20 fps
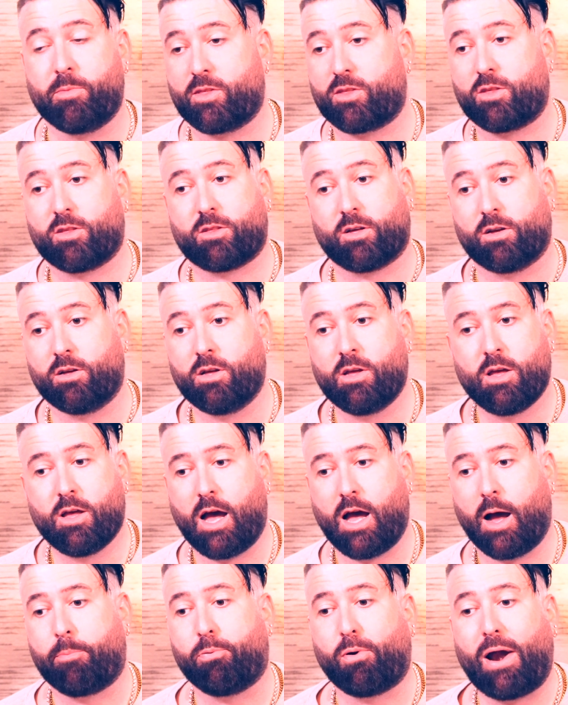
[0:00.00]
This is a
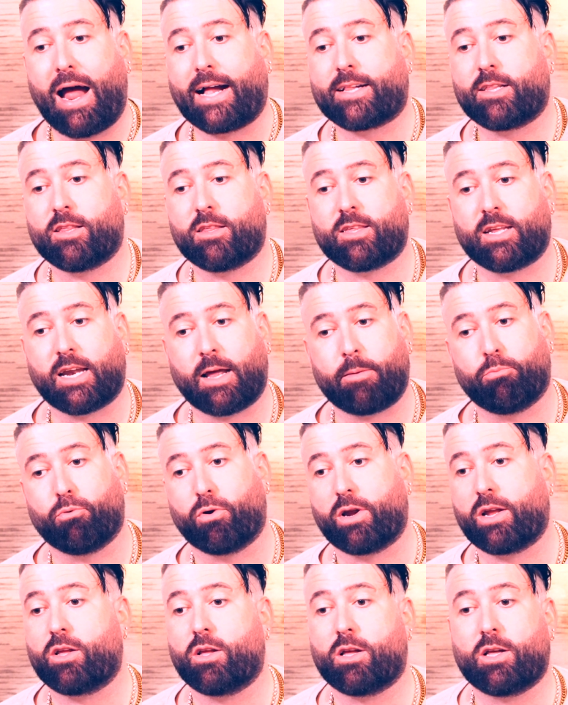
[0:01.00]
practice that I
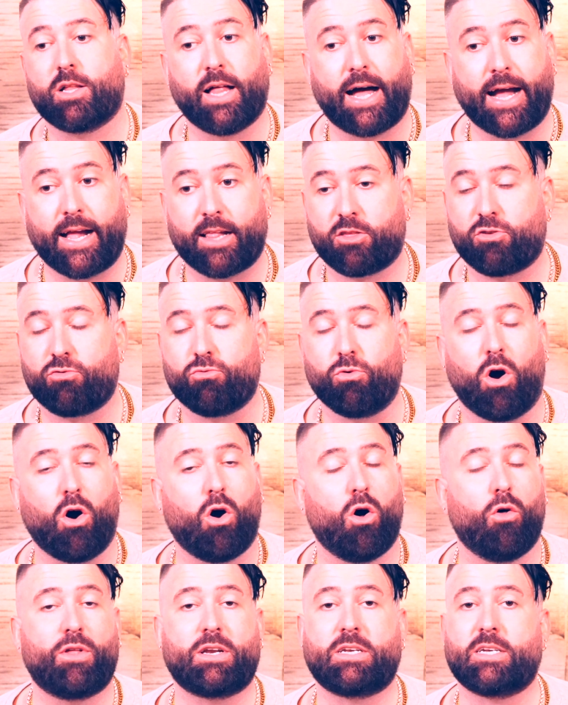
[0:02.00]
bring clients through
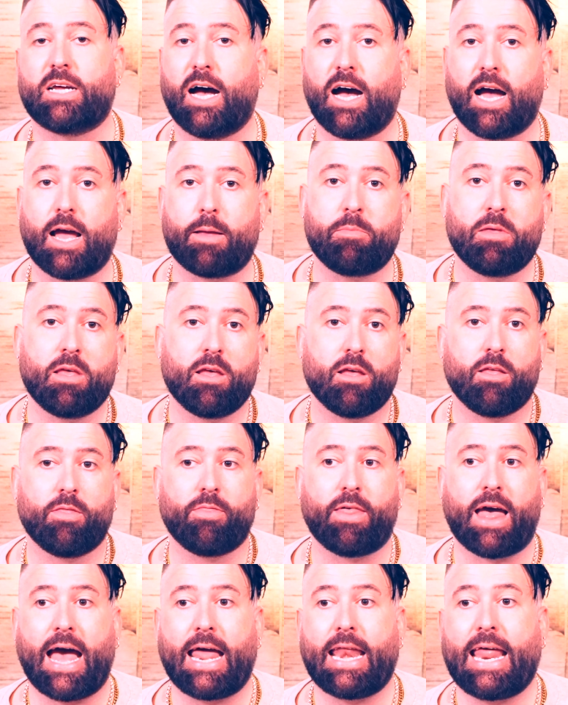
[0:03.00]
all the time
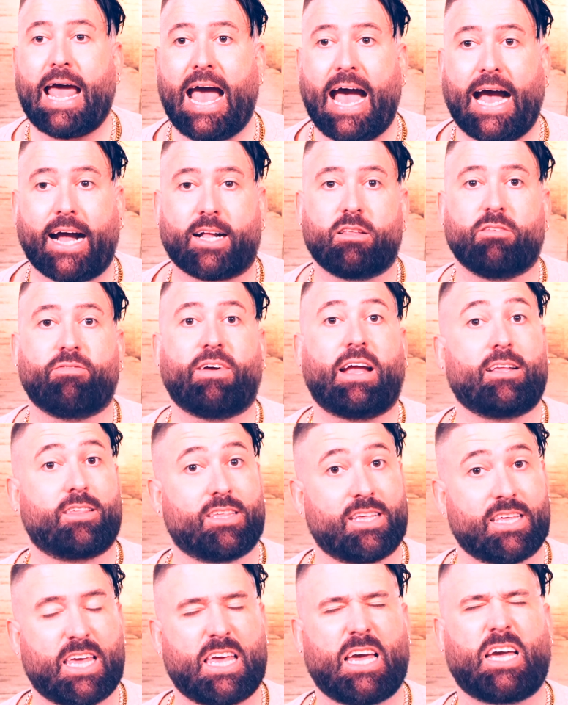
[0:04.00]
that
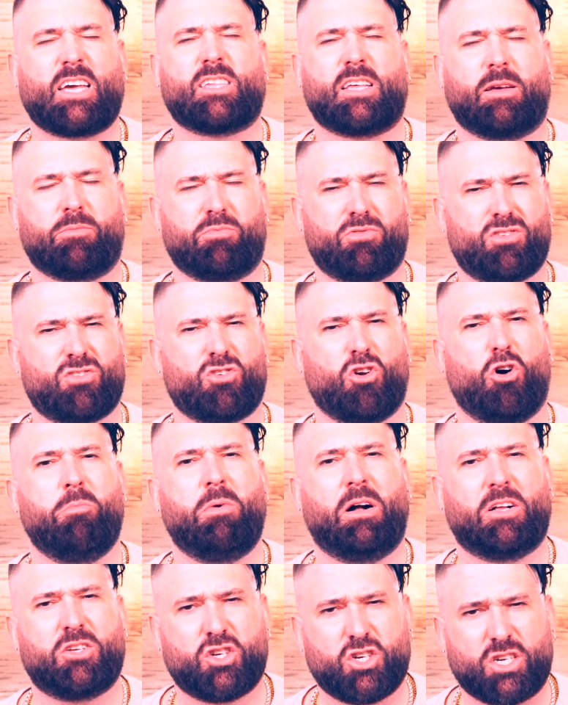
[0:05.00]
activates and kicks up so
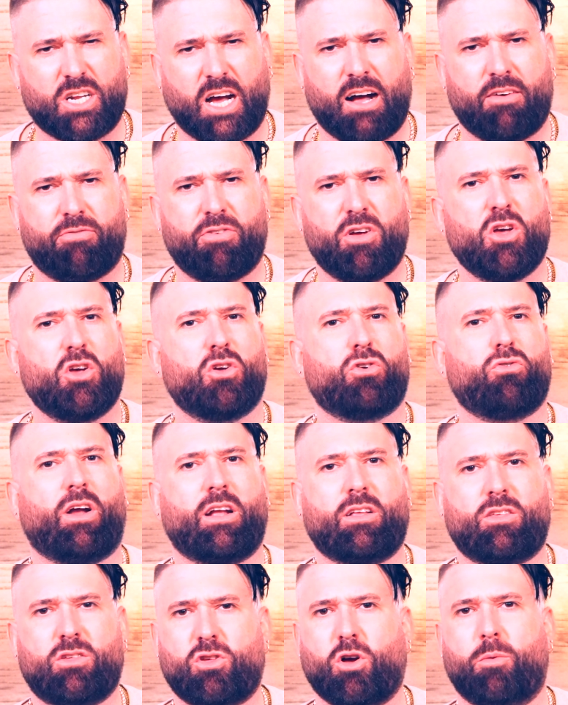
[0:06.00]
much stuff,
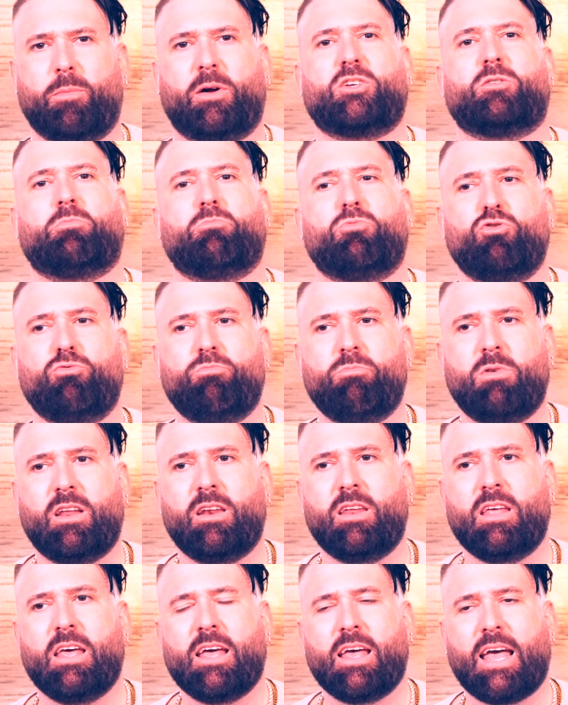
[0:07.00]
creates so much
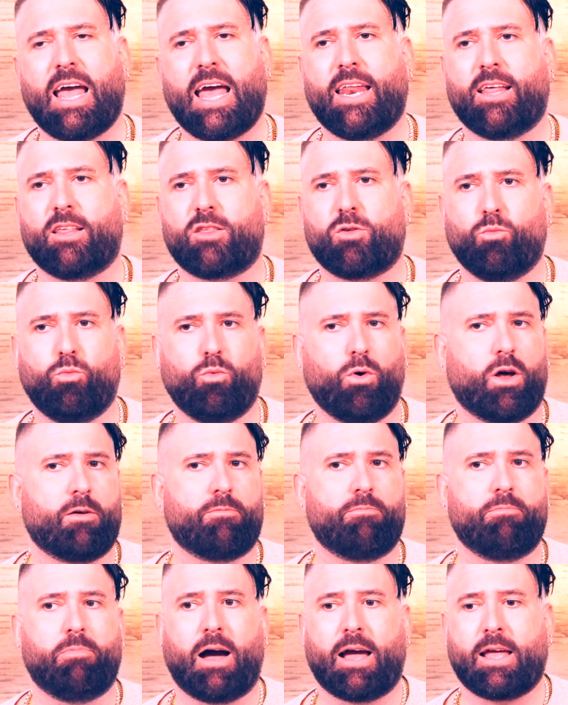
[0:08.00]
movement, and is one
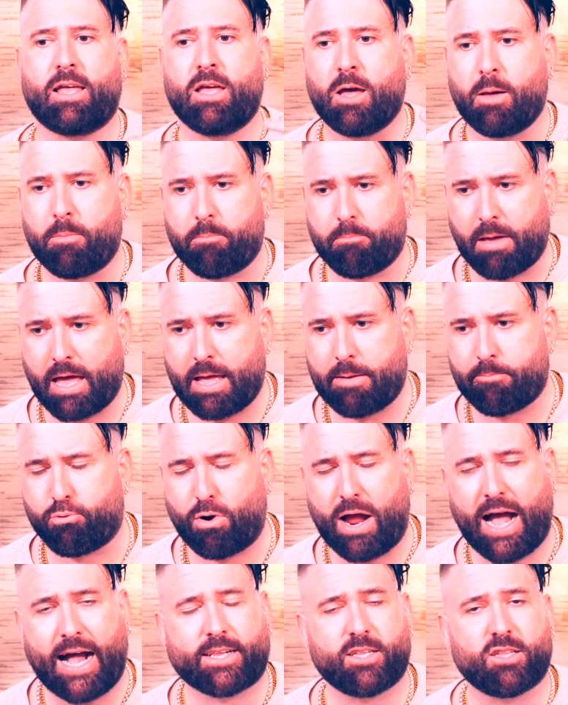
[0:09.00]
of my main
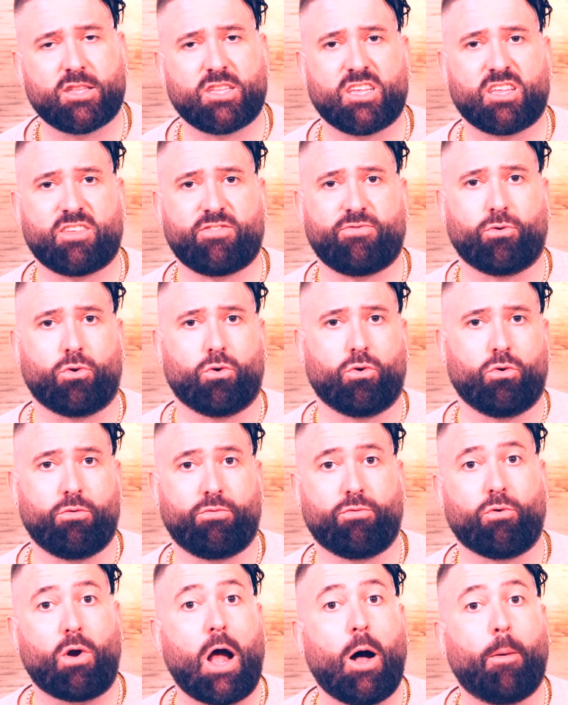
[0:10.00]
practices
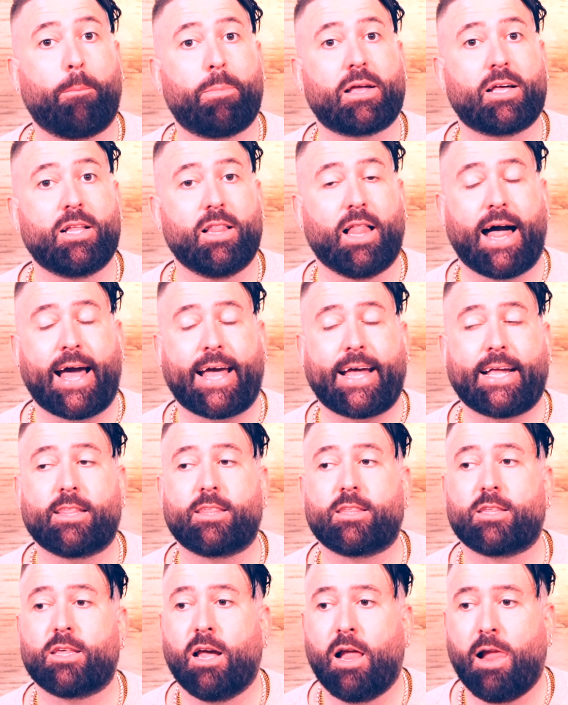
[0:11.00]
for helping
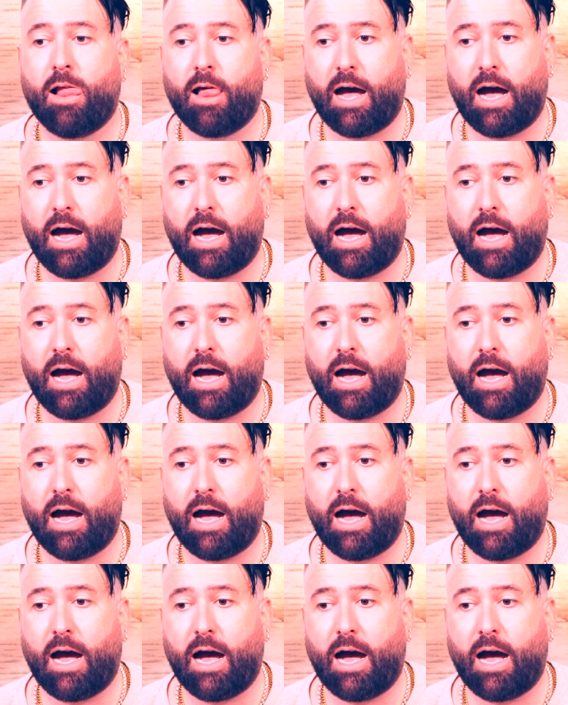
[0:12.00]
clients